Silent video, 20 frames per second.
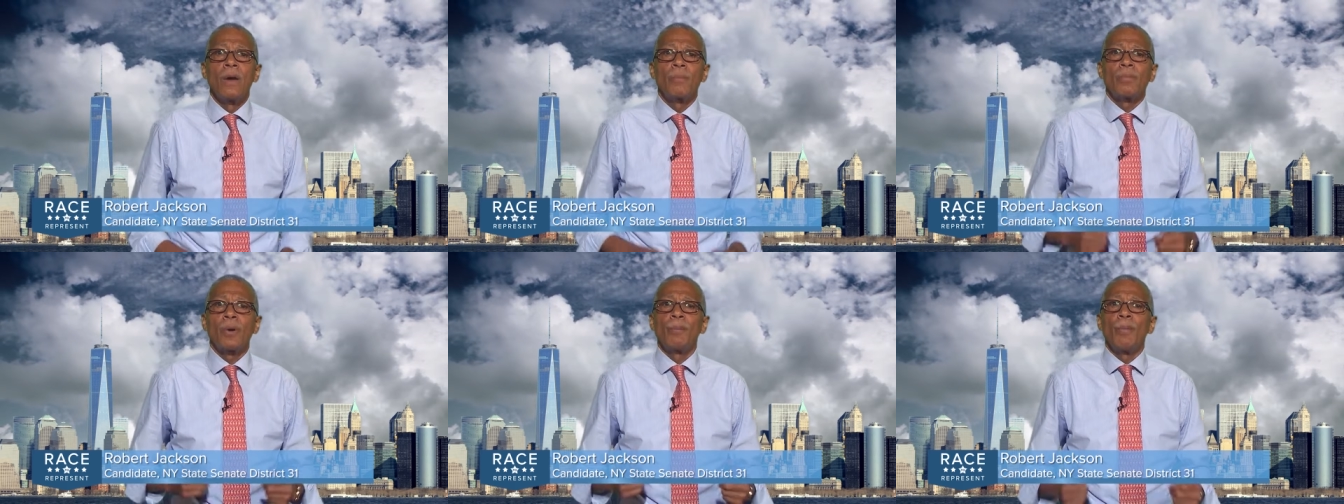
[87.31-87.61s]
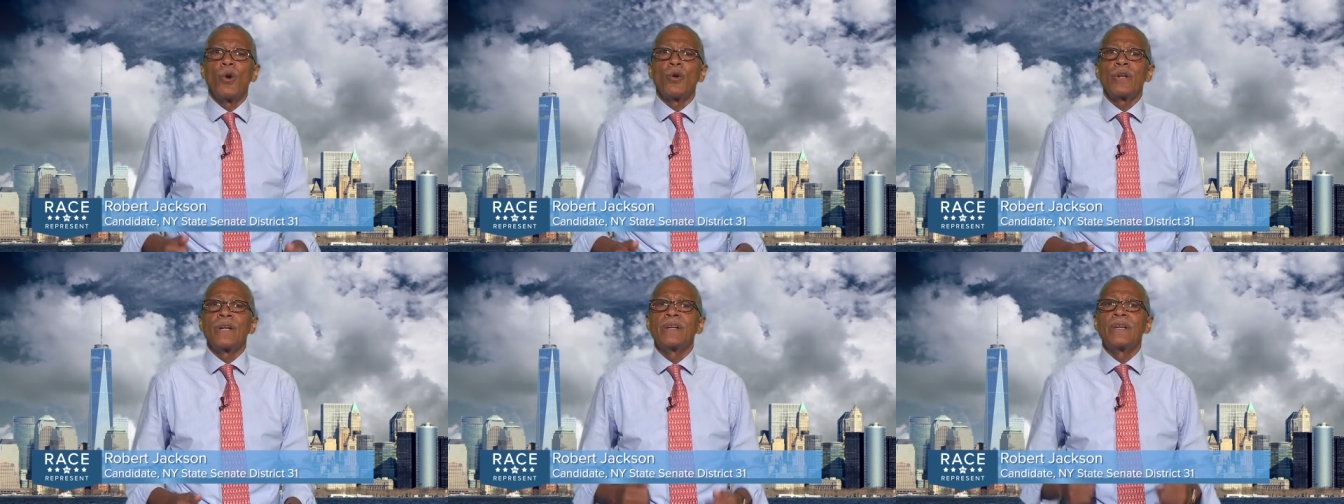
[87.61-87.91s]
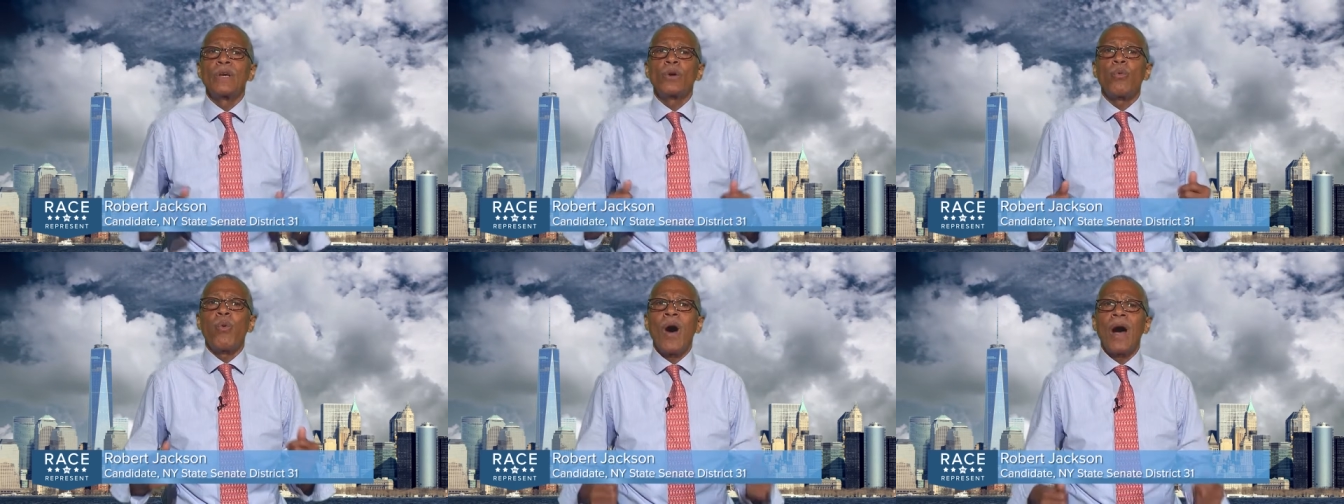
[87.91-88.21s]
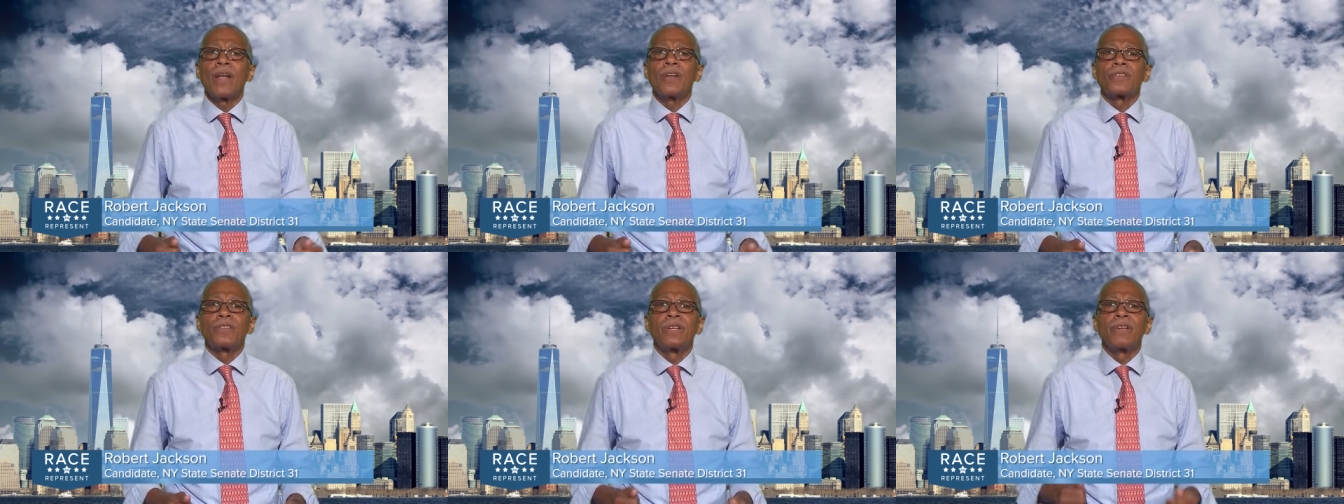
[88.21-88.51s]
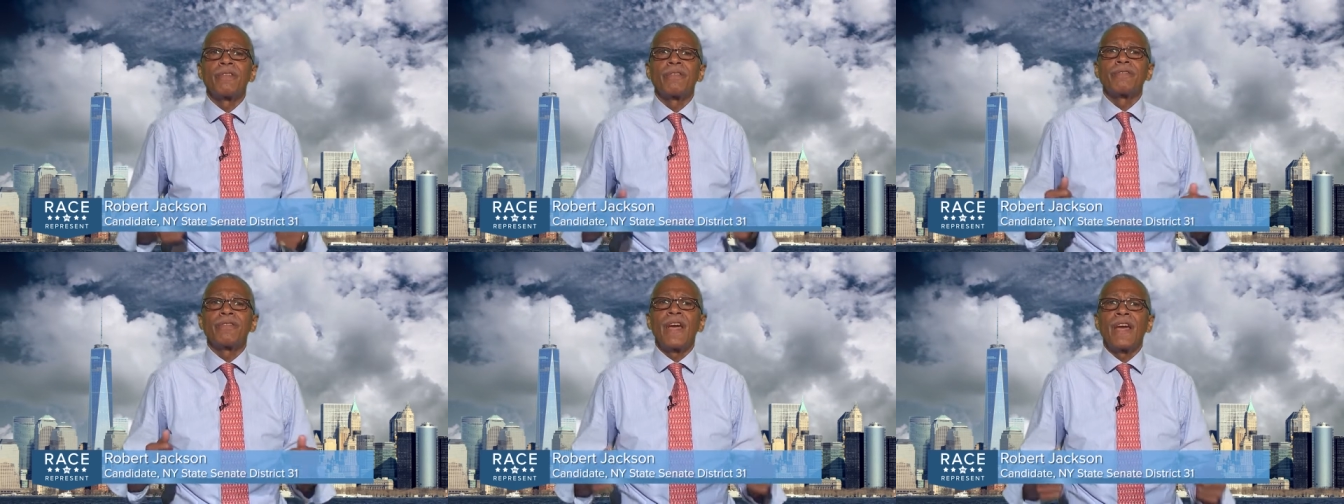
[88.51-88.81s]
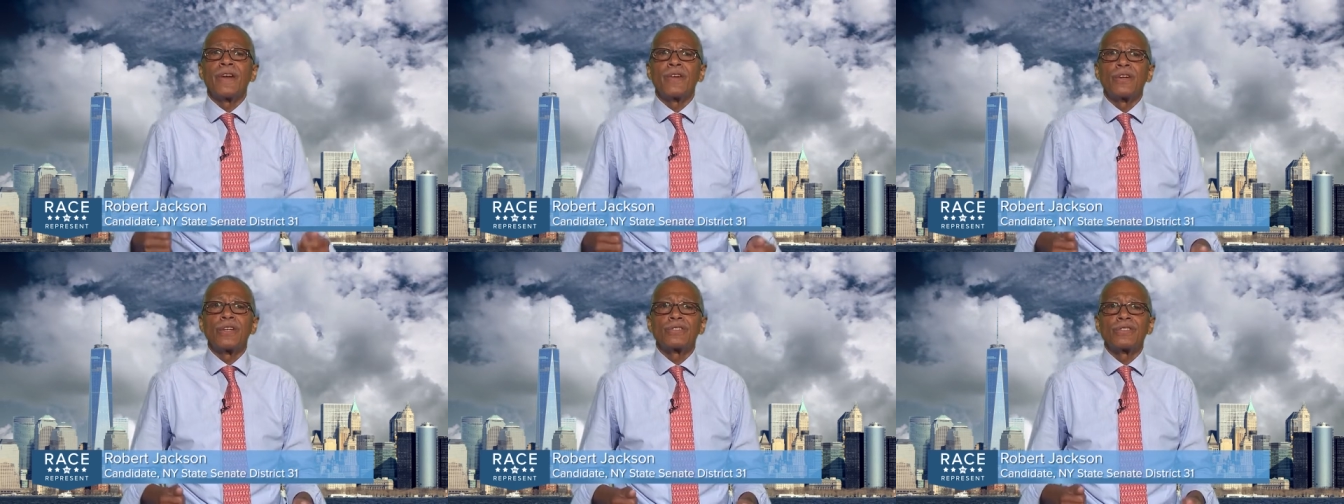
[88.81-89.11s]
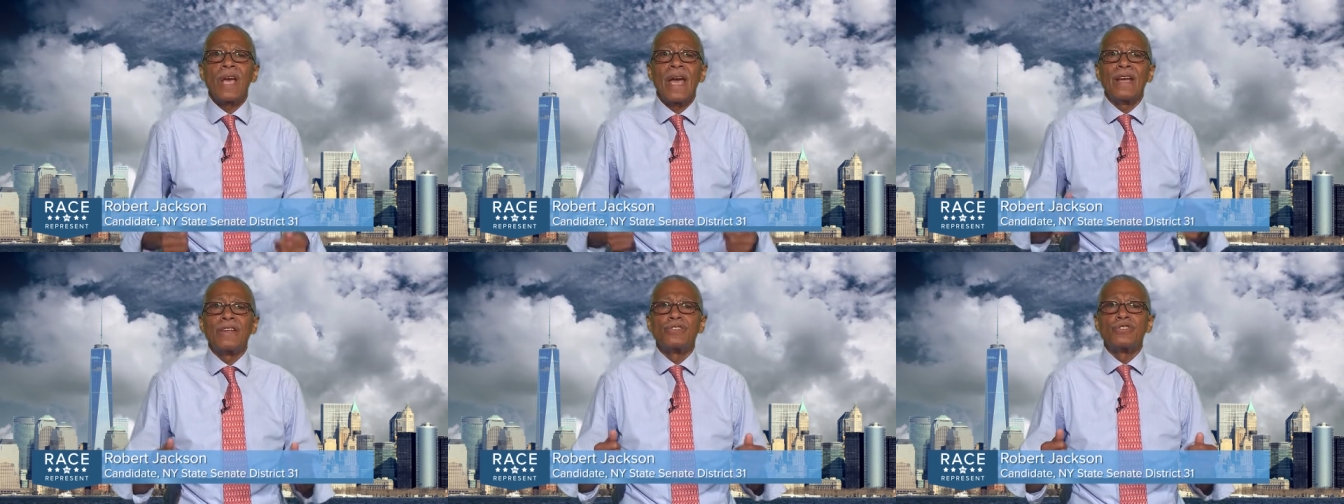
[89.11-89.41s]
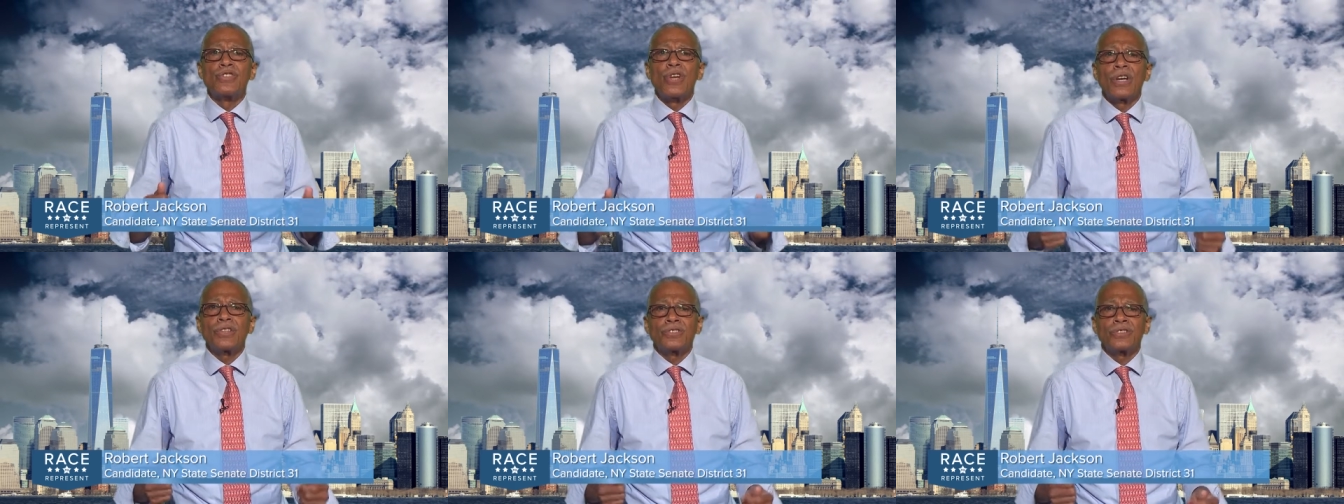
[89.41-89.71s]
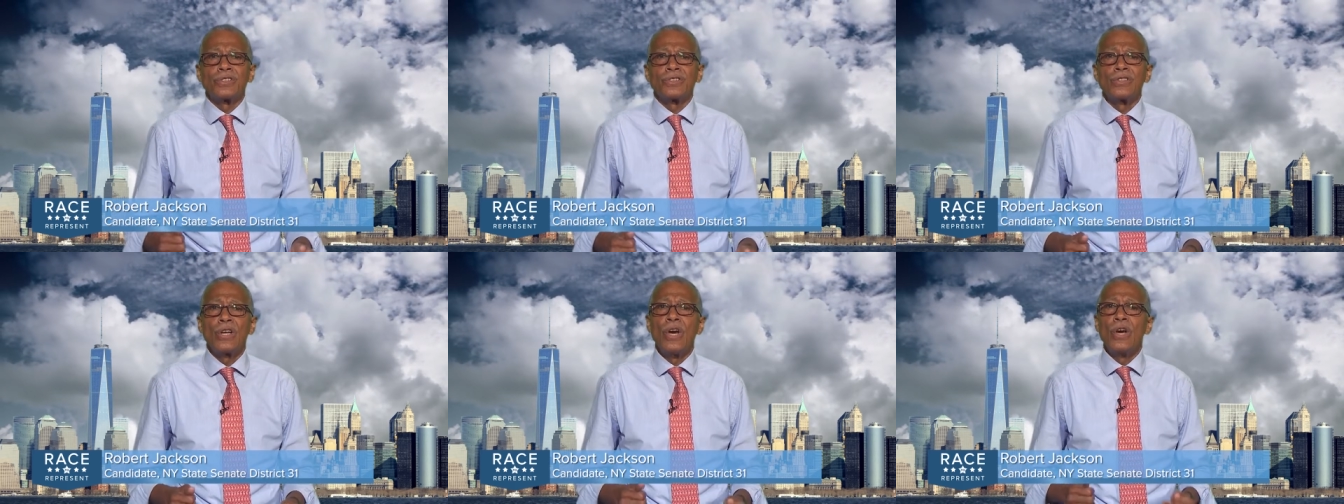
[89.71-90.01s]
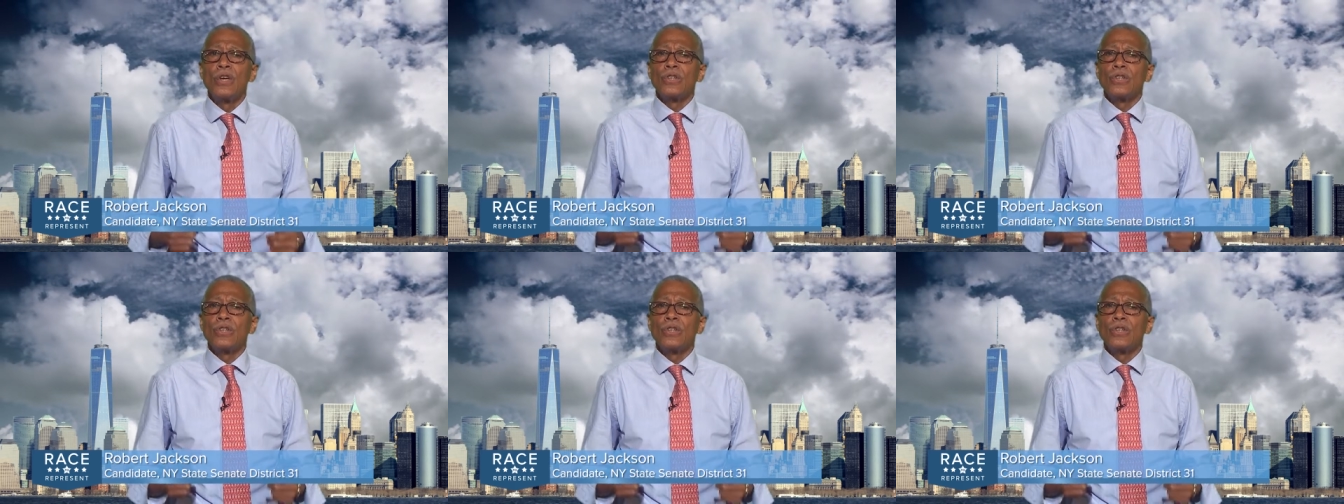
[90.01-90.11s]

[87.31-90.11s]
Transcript: promoted equality, fairness, and justice,